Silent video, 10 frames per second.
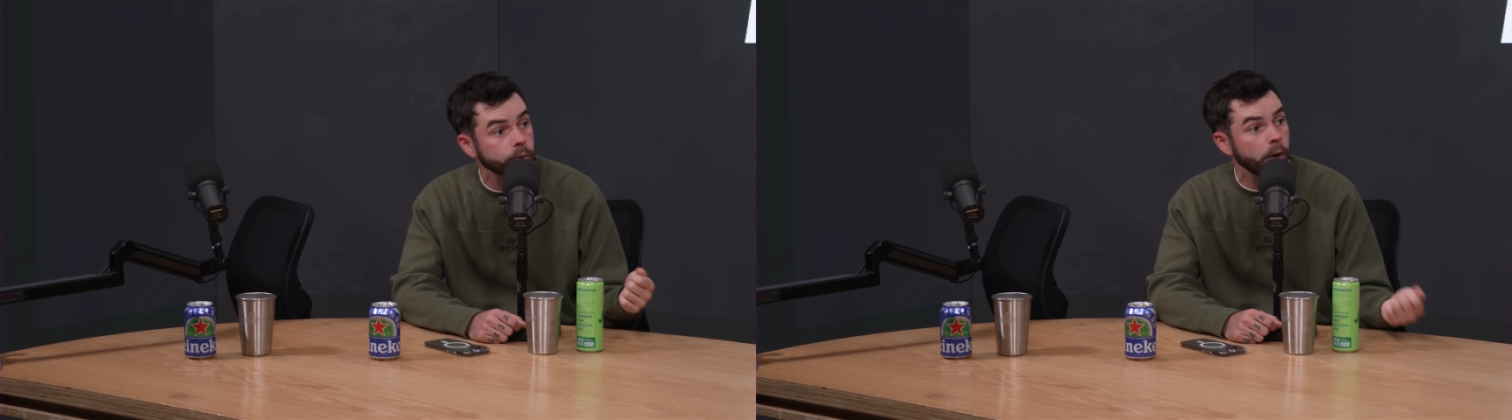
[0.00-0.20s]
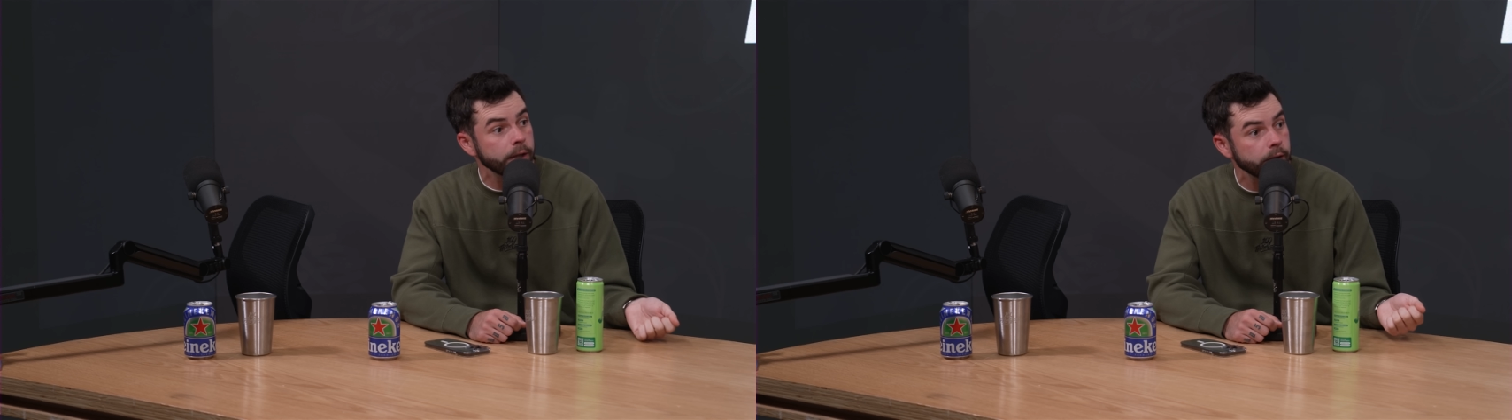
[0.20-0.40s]

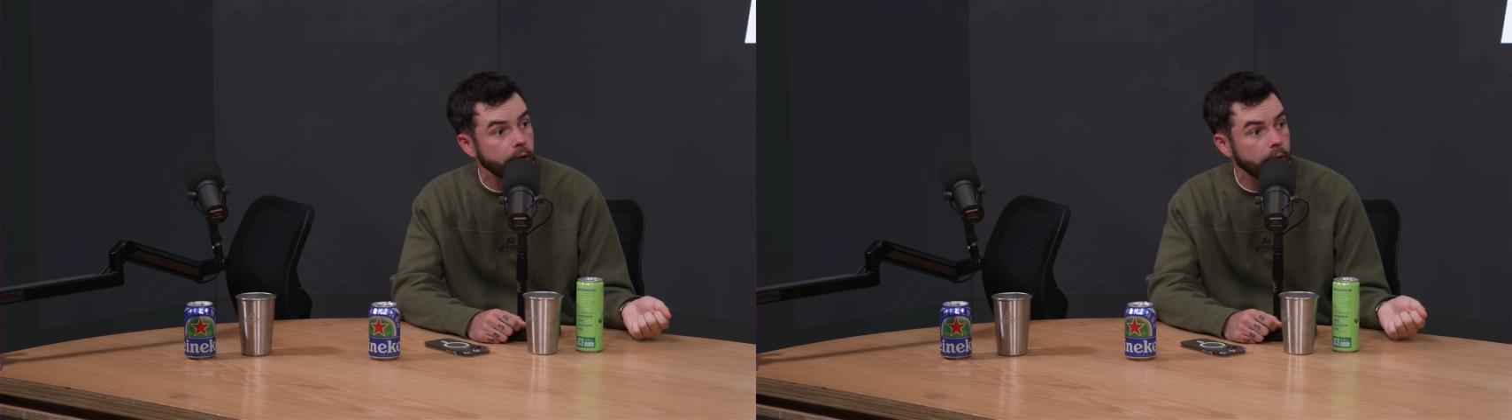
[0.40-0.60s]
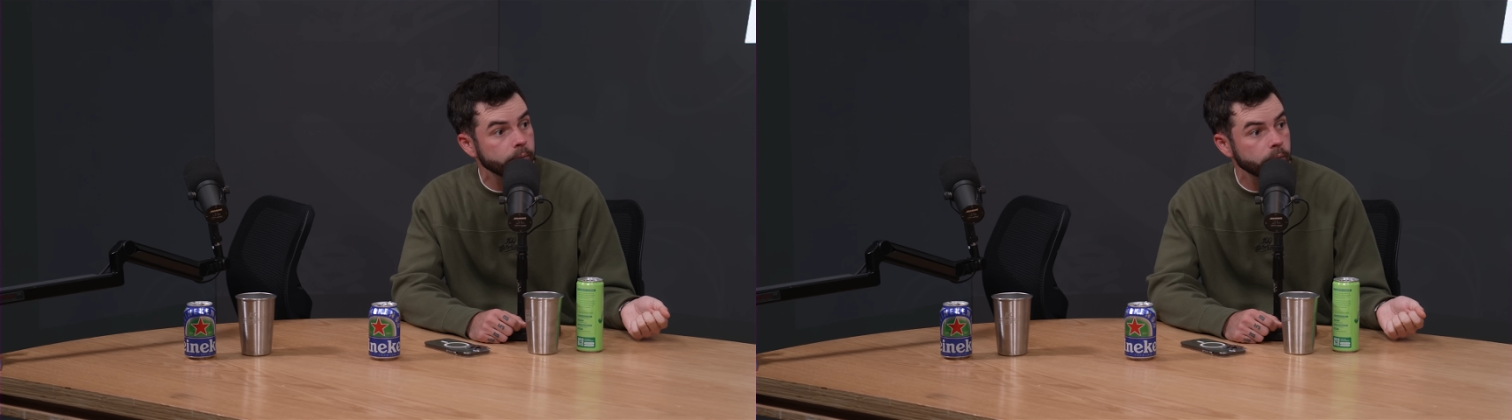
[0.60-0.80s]
right
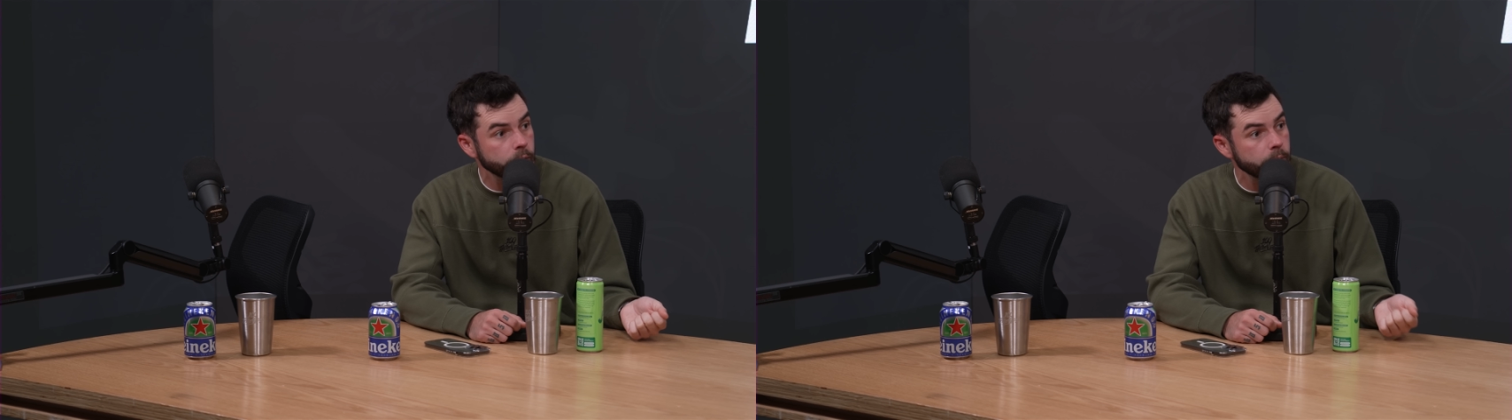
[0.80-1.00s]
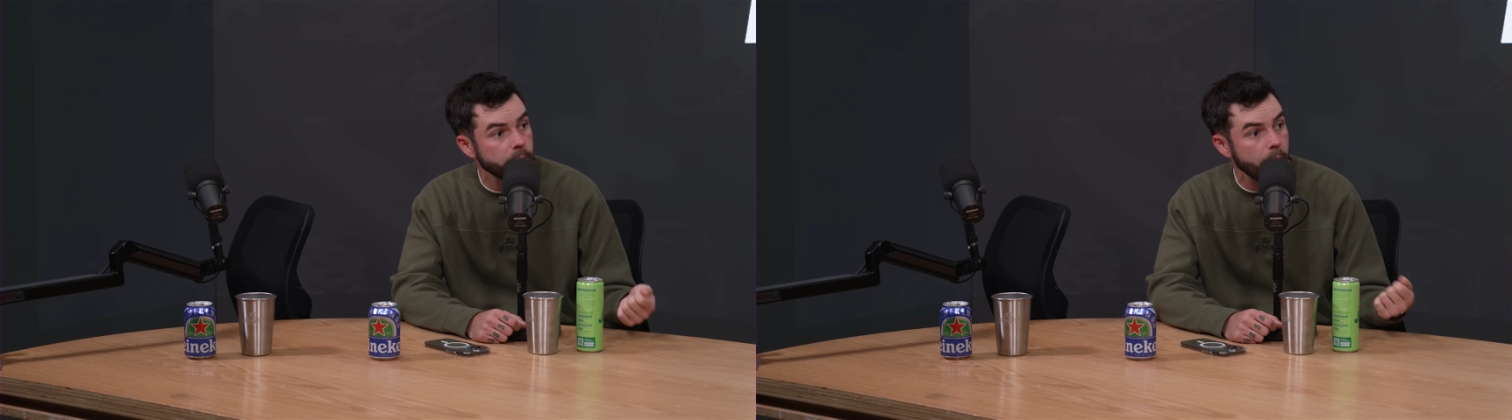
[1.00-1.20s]
time, when
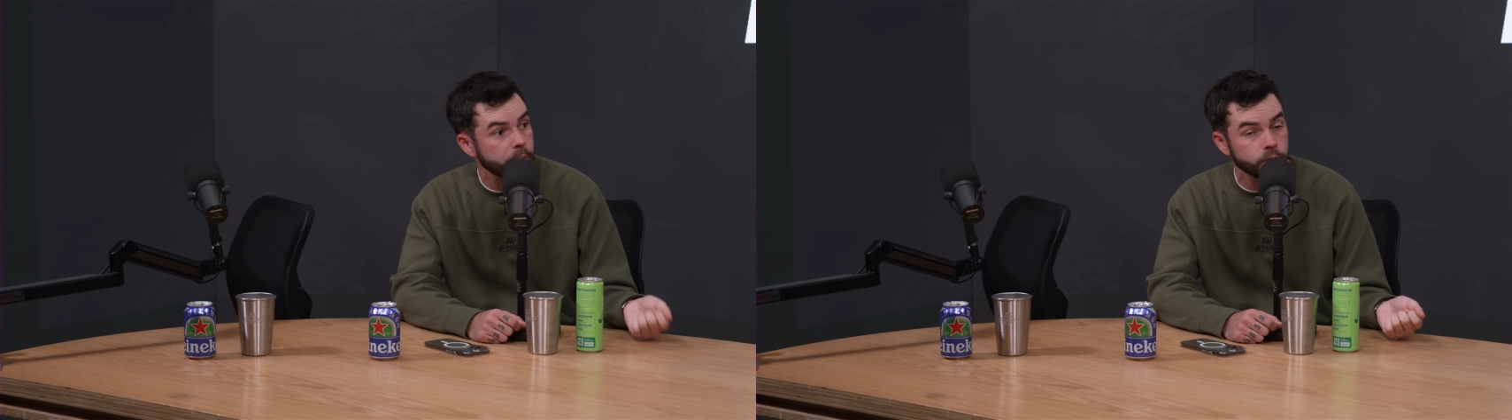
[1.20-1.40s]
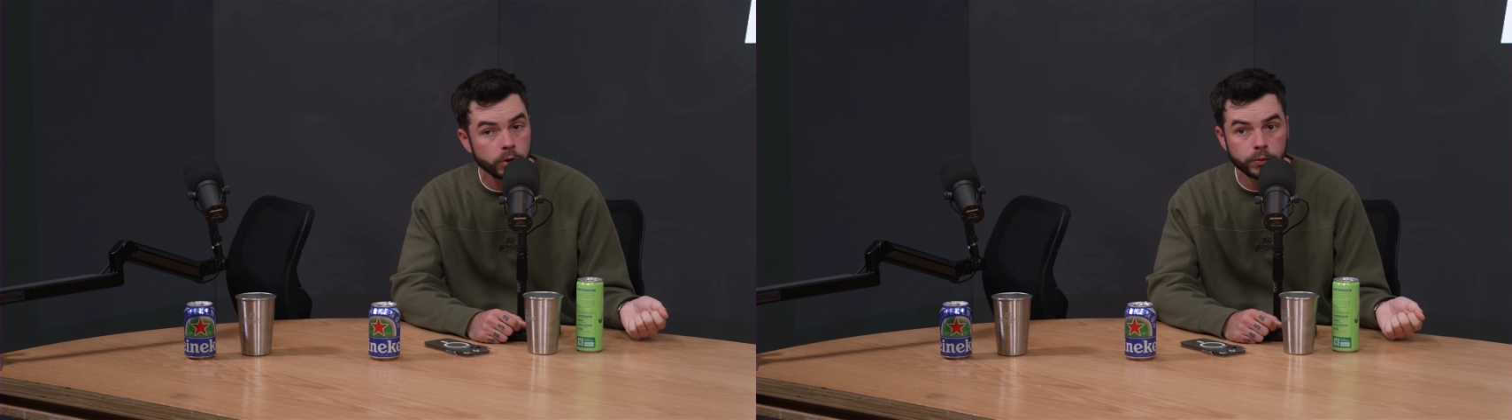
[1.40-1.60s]
the map
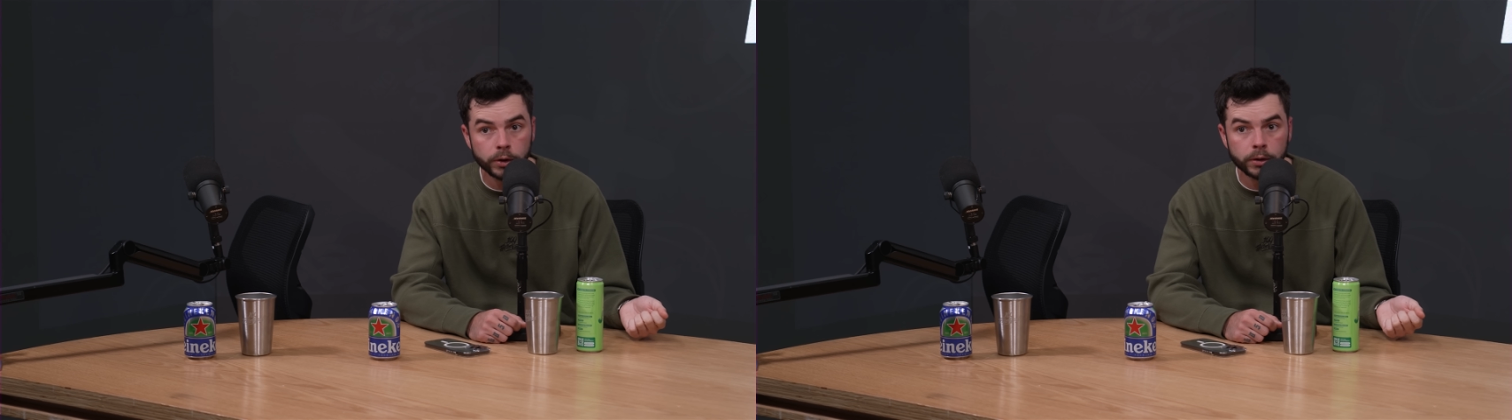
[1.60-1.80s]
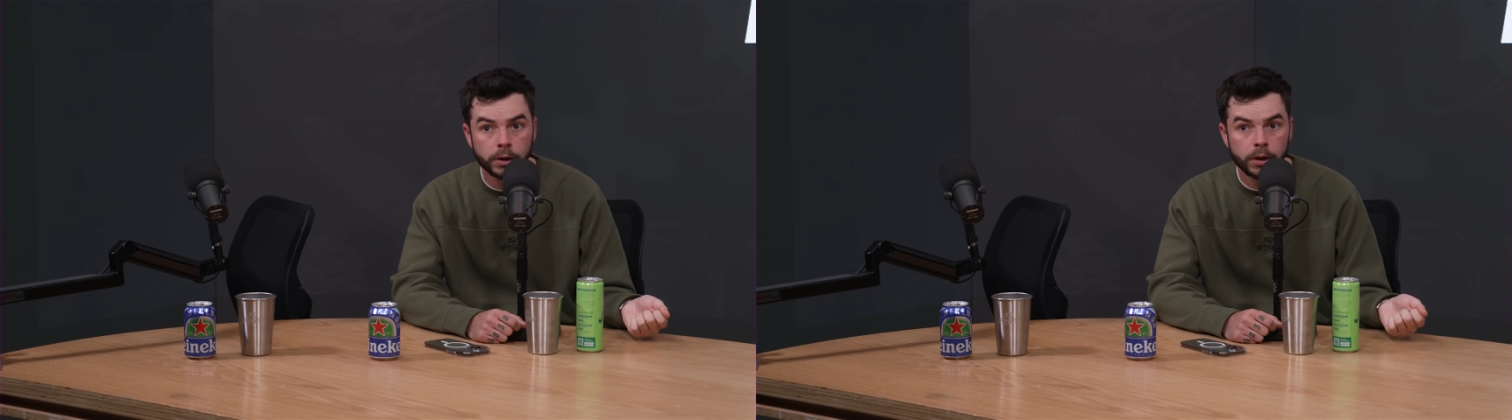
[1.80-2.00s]
is over